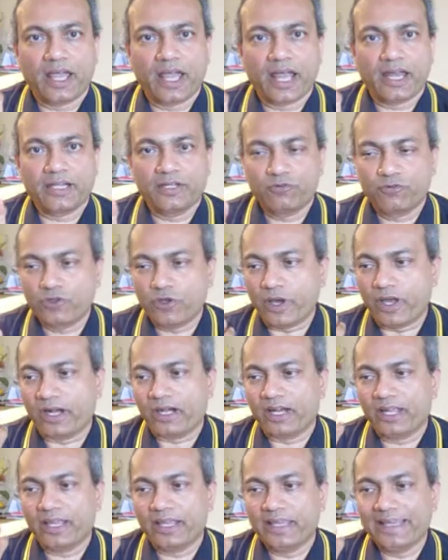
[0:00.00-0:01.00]
And if you are
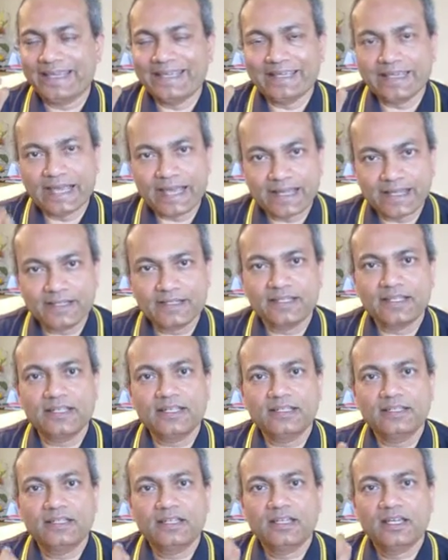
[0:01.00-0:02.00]

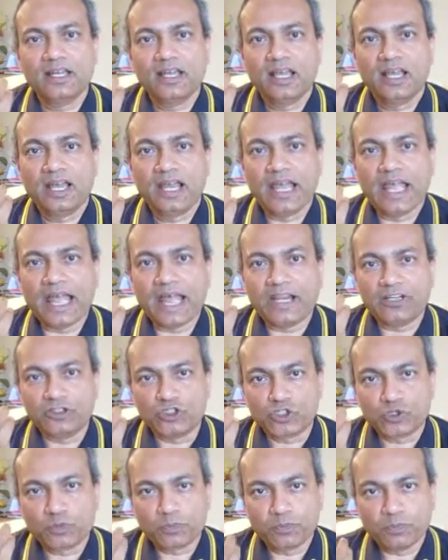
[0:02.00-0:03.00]
inheriting and
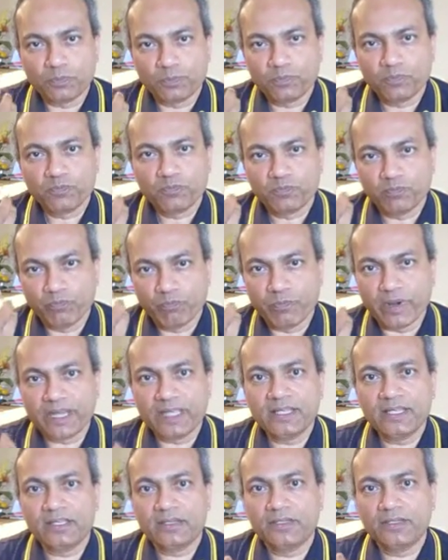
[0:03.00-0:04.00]

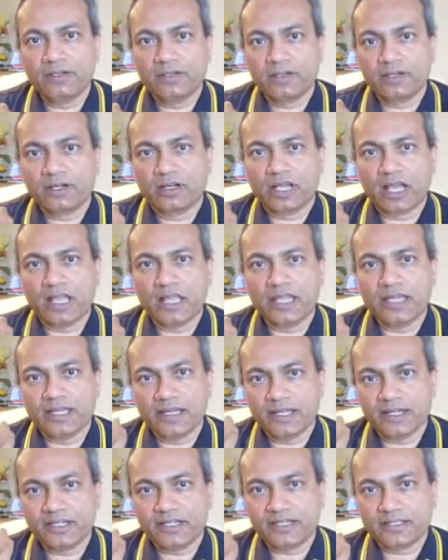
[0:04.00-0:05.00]
bringing your
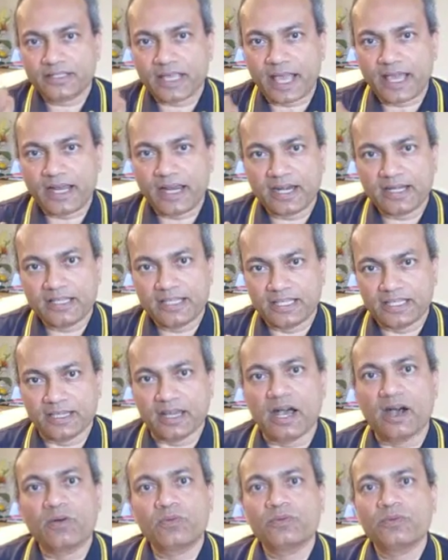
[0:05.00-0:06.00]
inheritance hierarchy
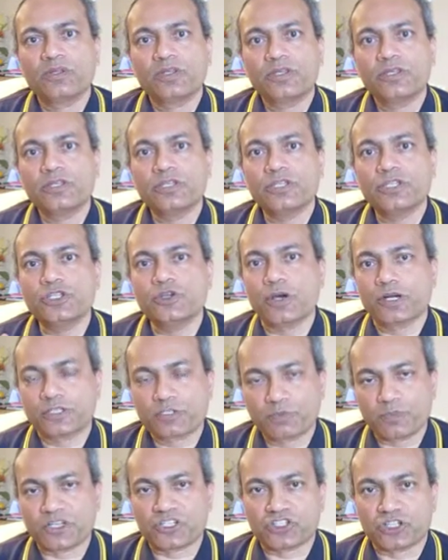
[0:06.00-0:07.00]
down, you are
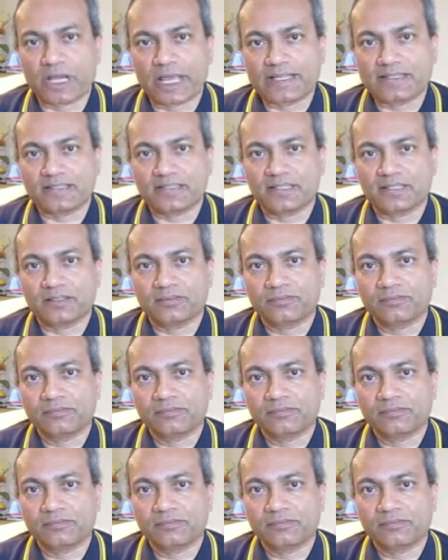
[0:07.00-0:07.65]
specializing.